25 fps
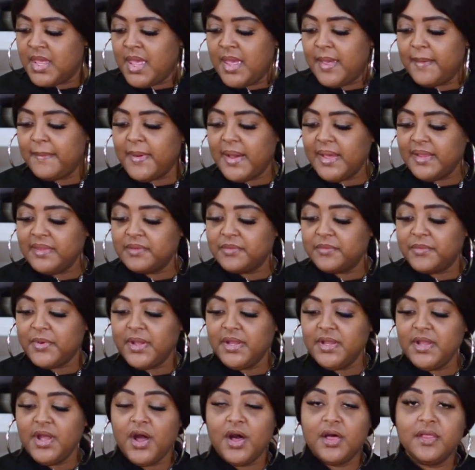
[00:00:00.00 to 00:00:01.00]
And by the
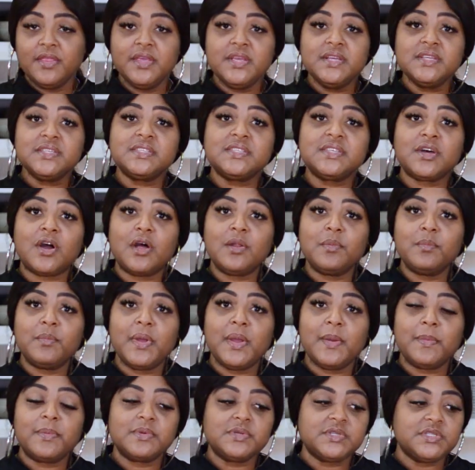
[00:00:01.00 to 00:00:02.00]
way, y'all, these salt and
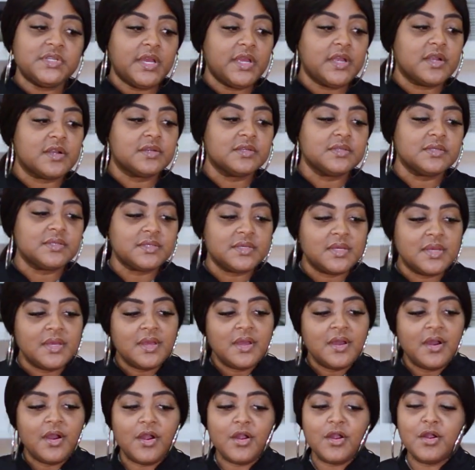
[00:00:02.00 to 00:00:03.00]
pepper shakers
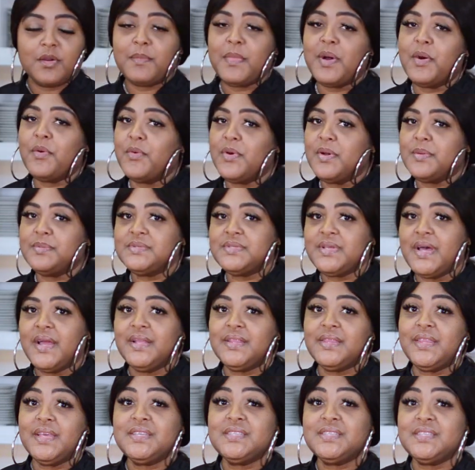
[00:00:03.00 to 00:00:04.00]
are on my
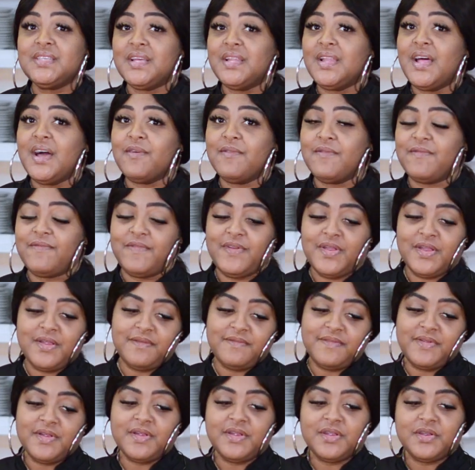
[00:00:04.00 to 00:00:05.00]
website. They sell out
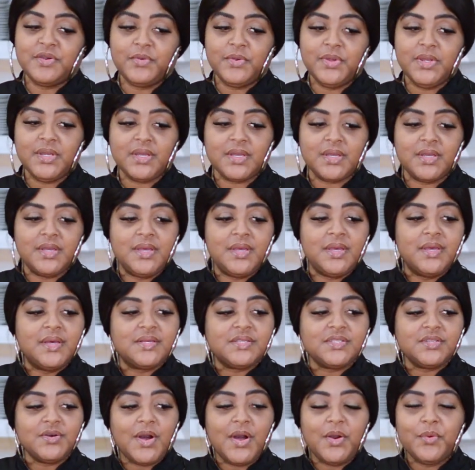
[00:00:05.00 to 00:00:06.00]
very, very quick.
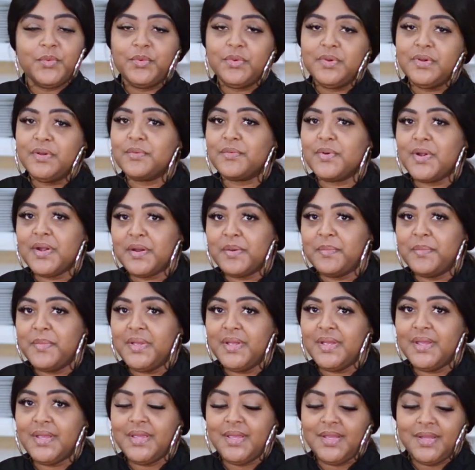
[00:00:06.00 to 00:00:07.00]
So I would
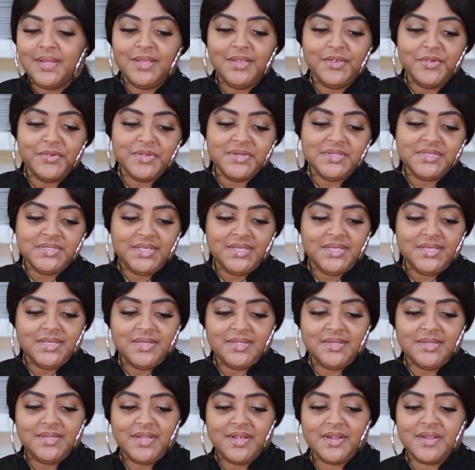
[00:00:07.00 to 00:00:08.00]
recommend getting yours
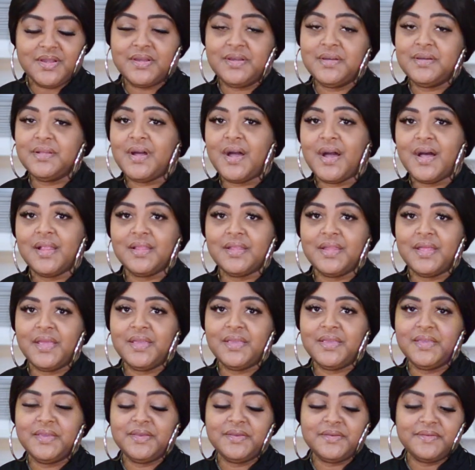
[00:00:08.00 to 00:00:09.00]
in. They're good
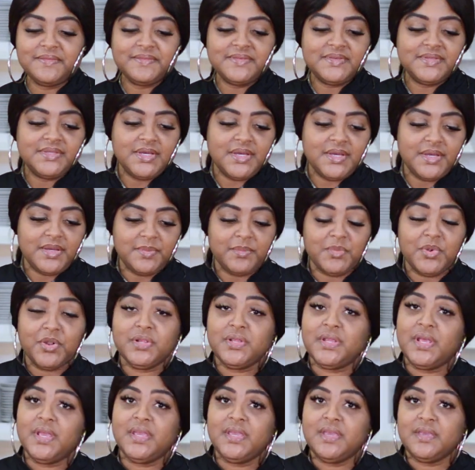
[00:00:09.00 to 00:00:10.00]
holiday gifts,
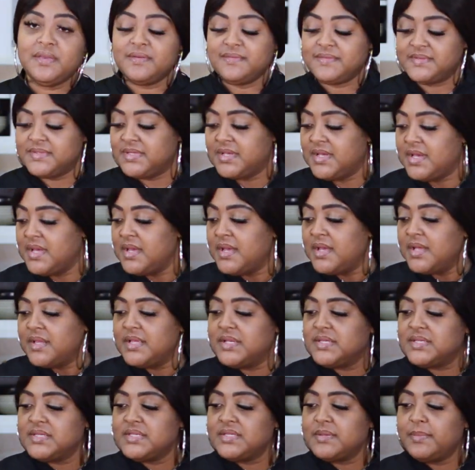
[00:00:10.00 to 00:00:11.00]
birthday gifts.
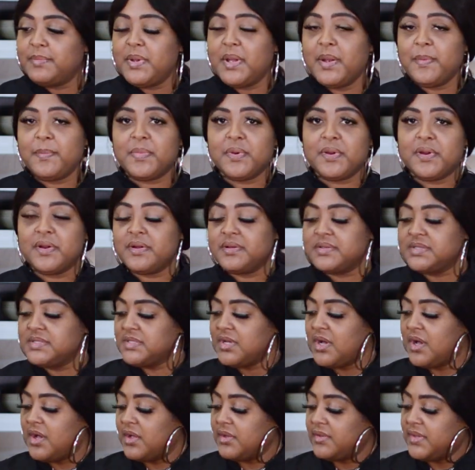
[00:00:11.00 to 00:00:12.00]
This is the pepper,
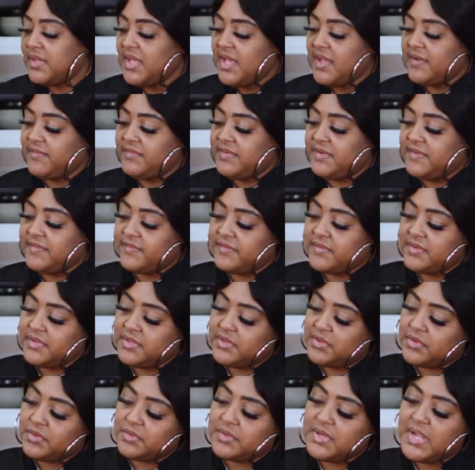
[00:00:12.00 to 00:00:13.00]
salt. They have different
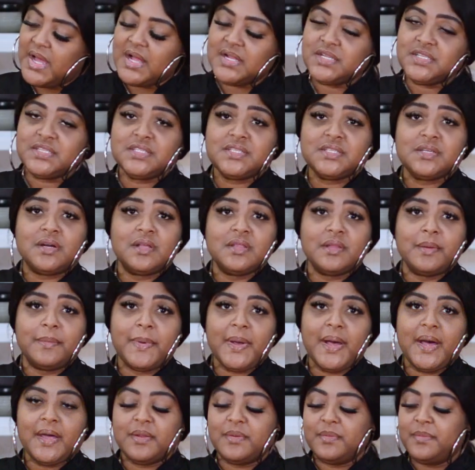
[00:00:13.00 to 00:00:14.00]
little noggats on the
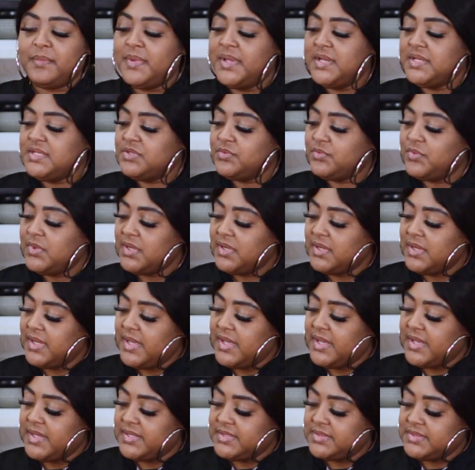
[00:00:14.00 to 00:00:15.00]
bottom, as well
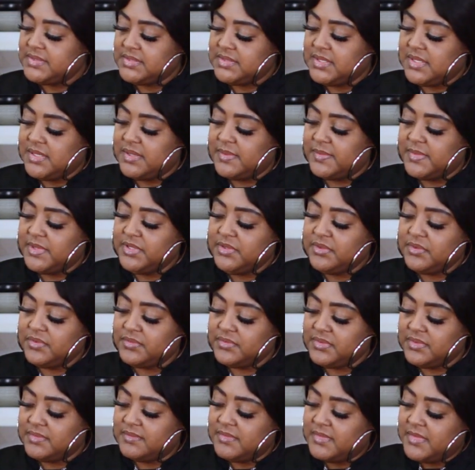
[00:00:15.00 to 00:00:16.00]
as a
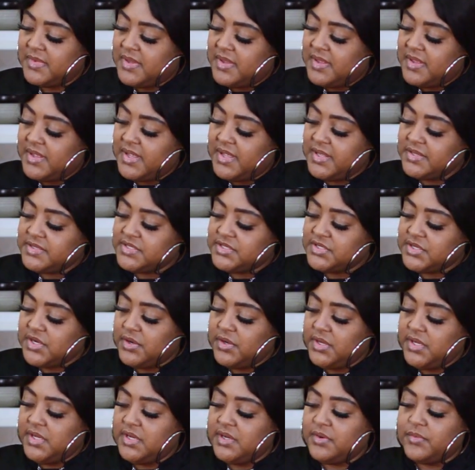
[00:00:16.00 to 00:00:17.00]
little
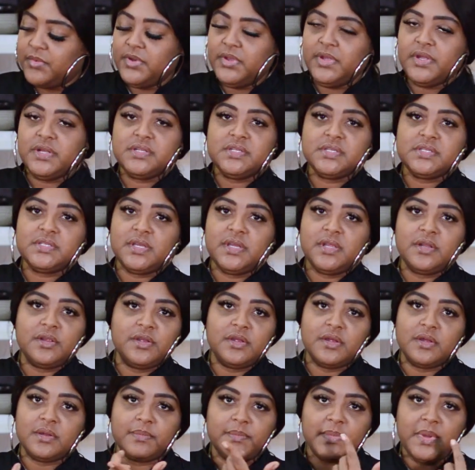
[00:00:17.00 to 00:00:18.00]
insert here where you can just enter
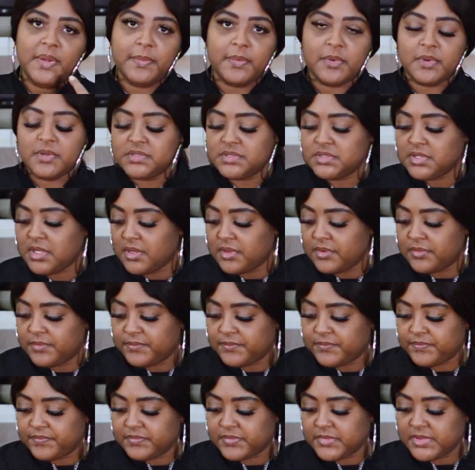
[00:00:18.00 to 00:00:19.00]
your pepper or salt.
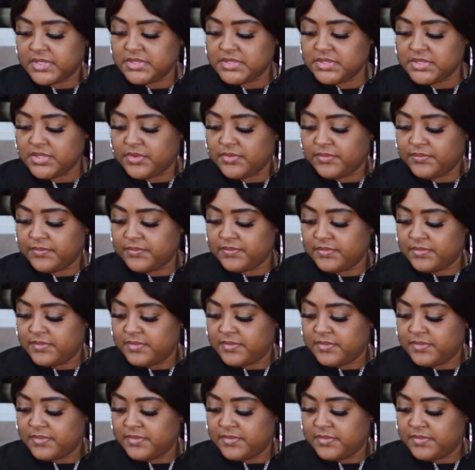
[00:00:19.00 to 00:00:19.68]
So